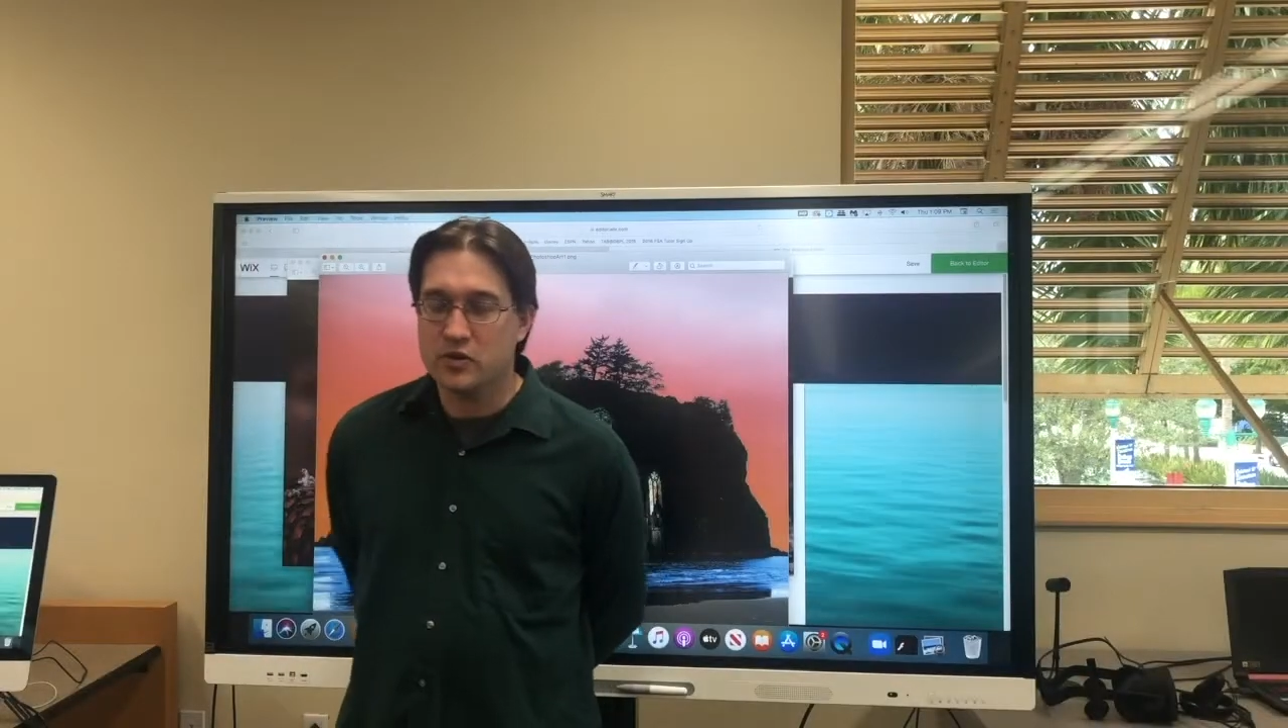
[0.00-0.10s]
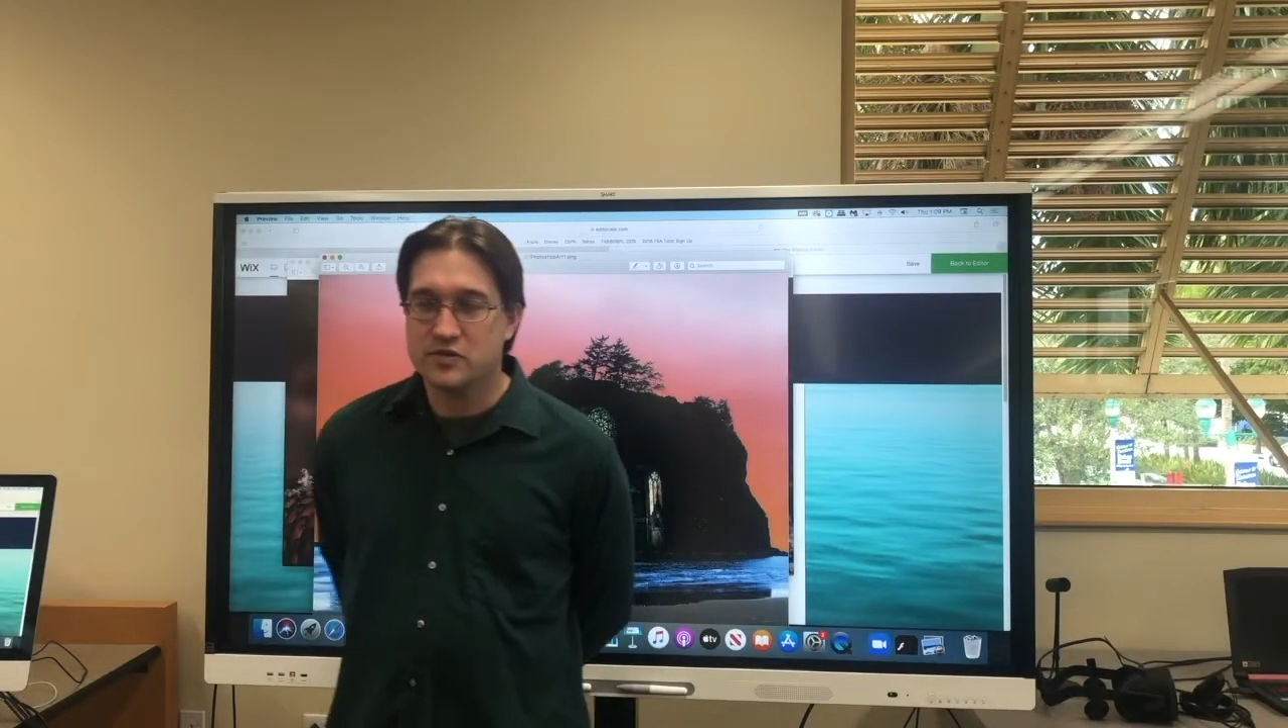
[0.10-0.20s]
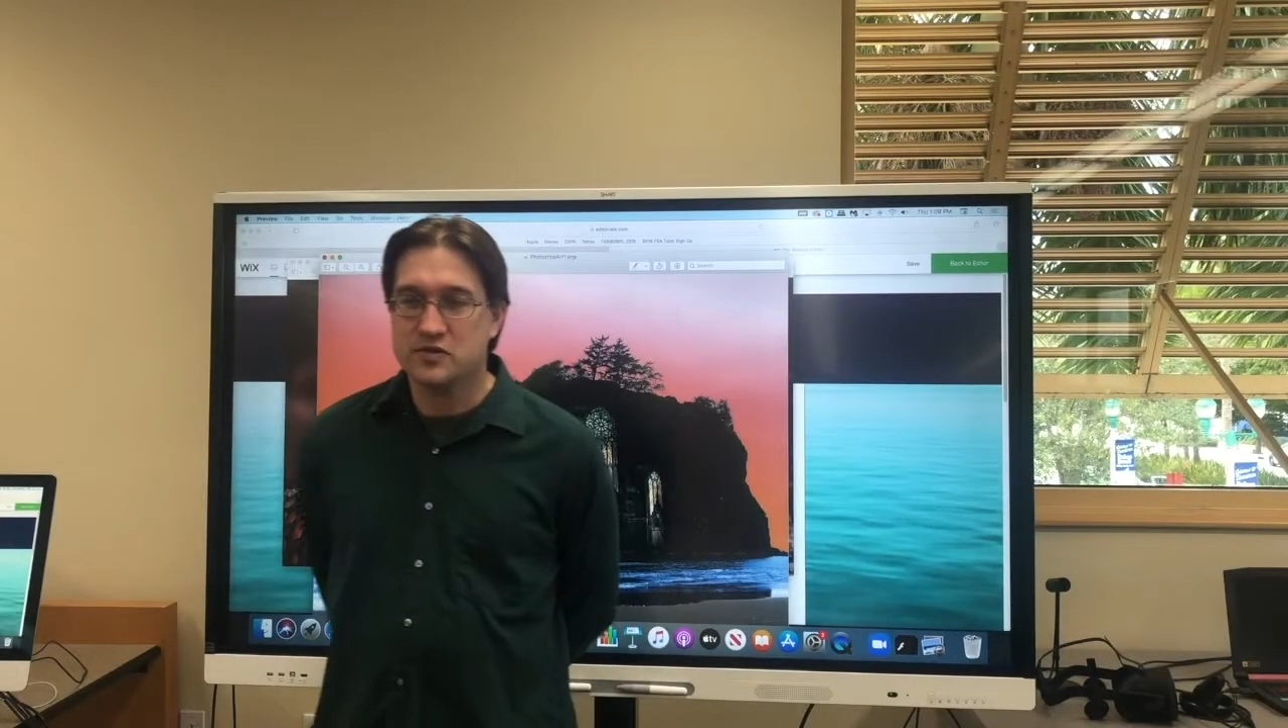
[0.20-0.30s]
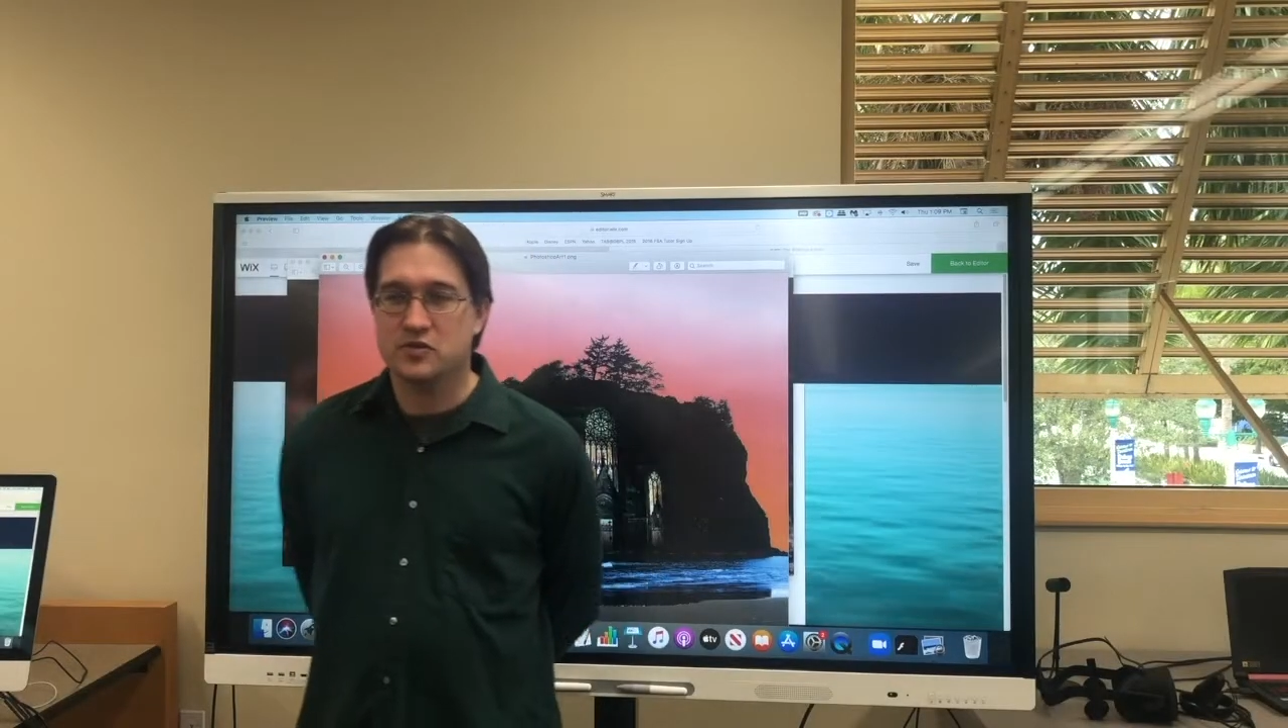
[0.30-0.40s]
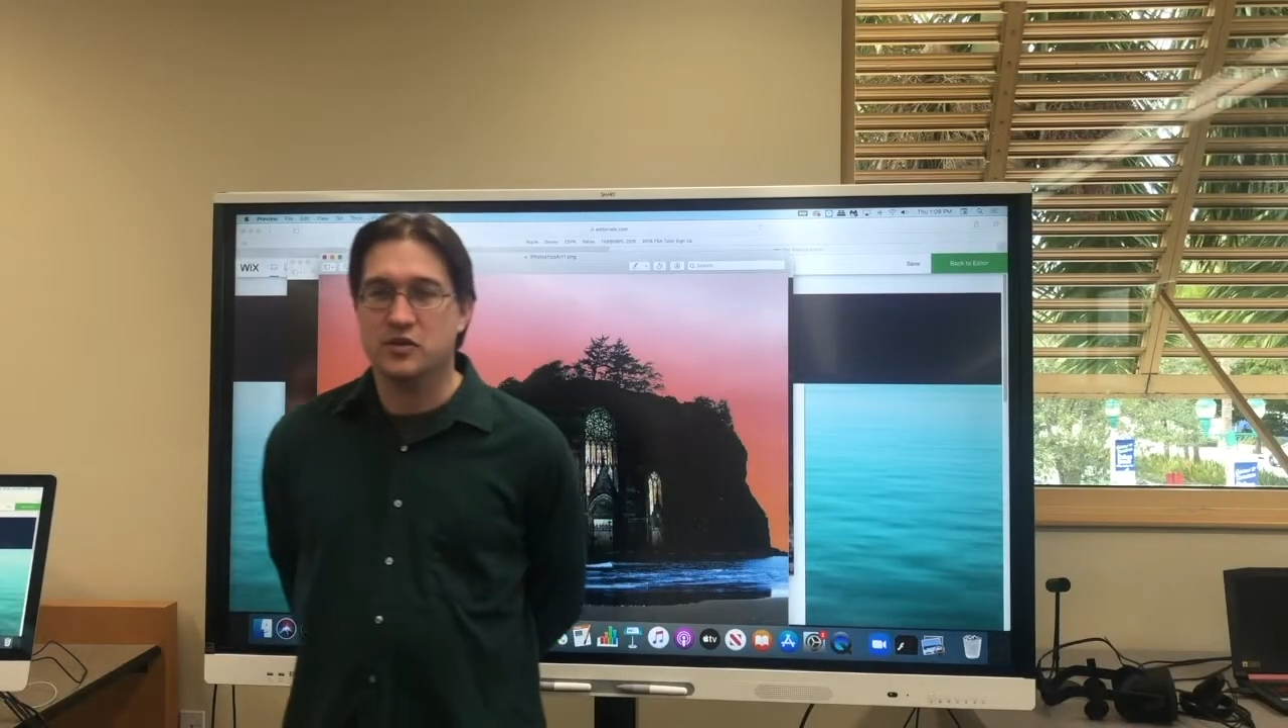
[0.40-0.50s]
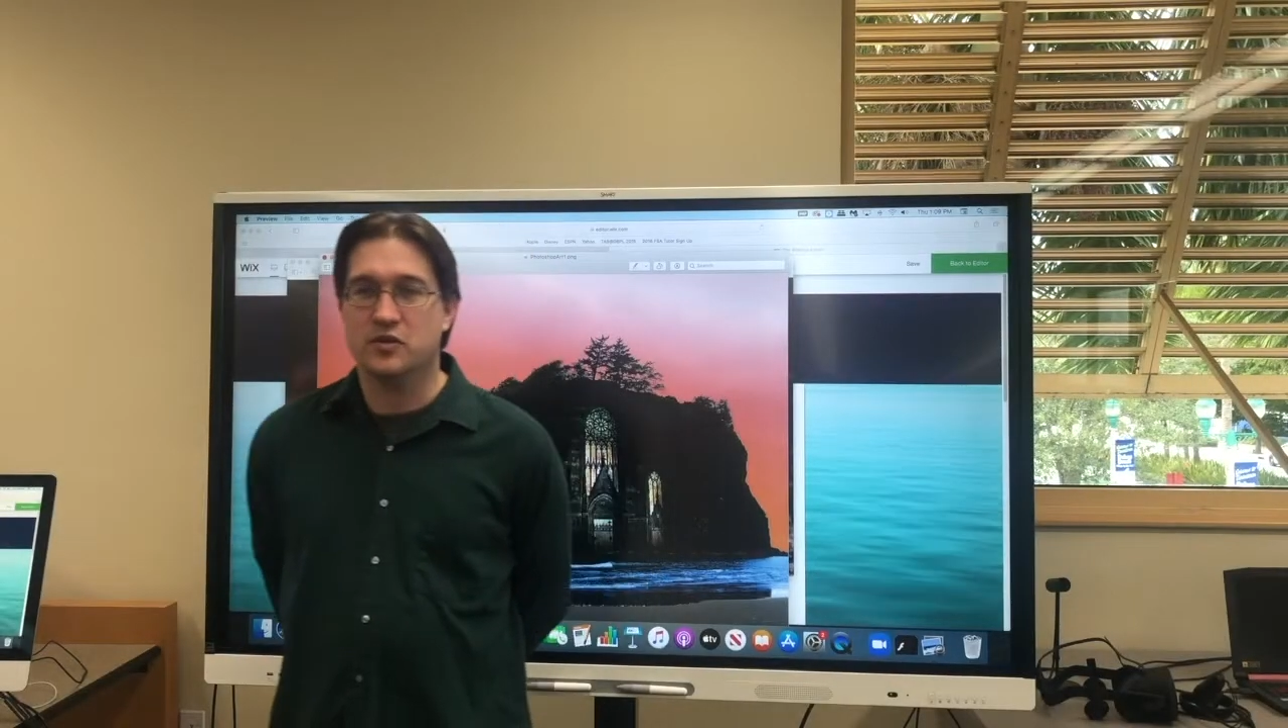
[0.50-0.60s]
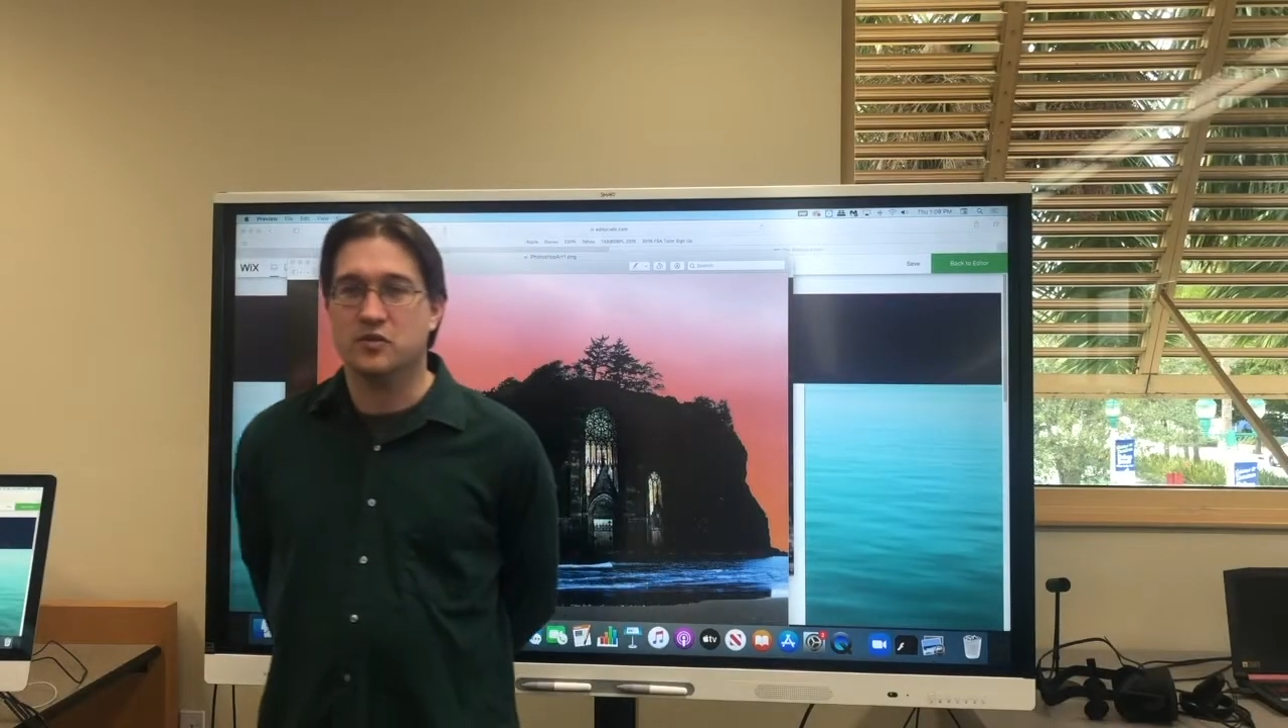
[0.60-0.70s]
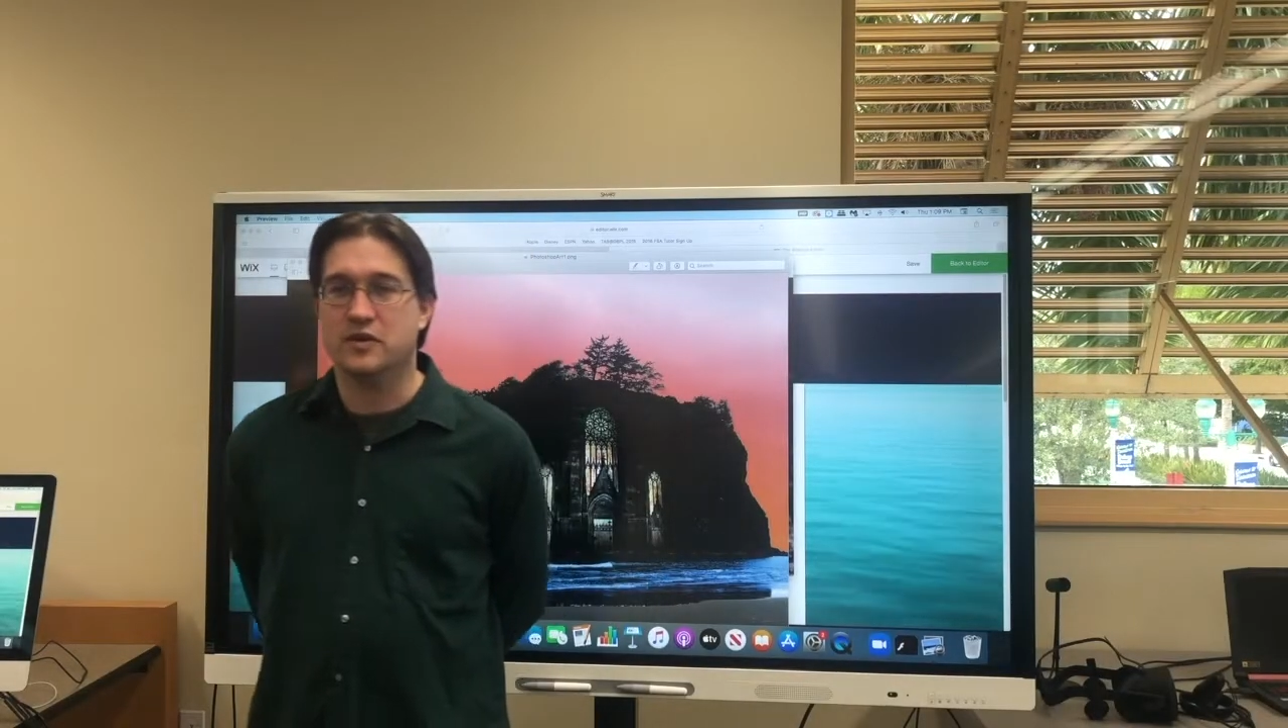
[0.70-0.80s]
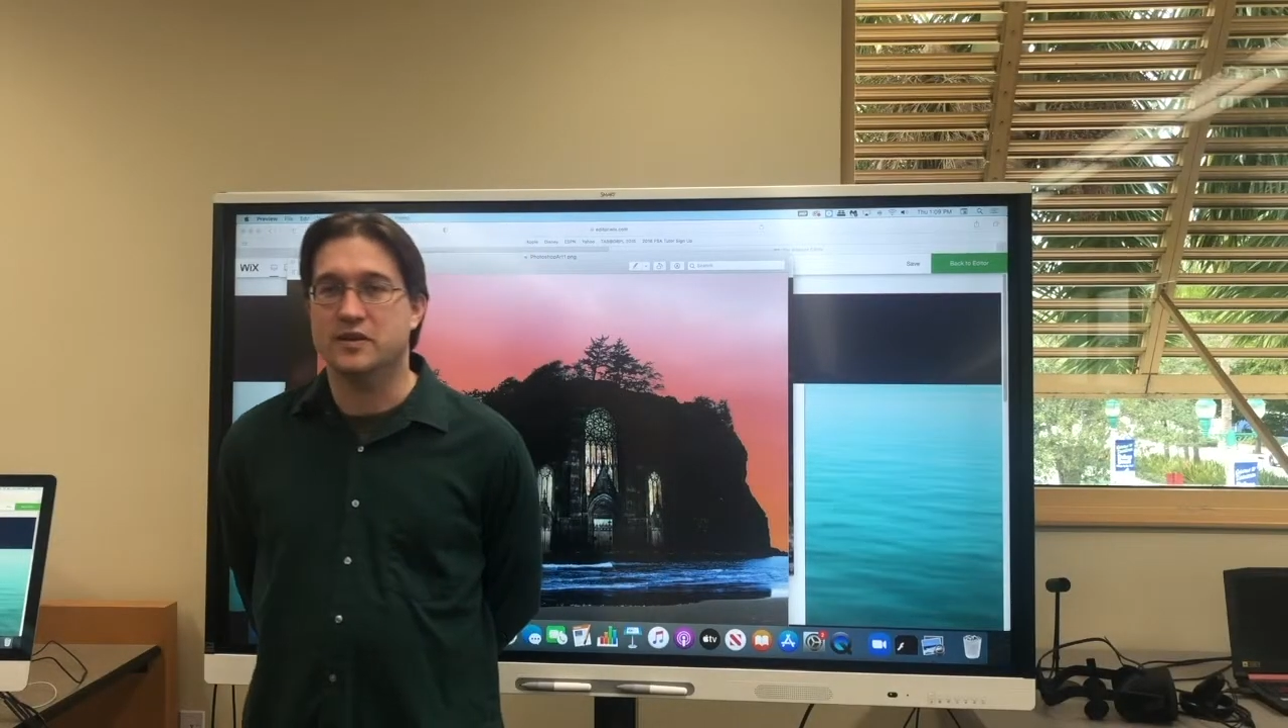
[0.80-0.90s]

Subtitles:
studio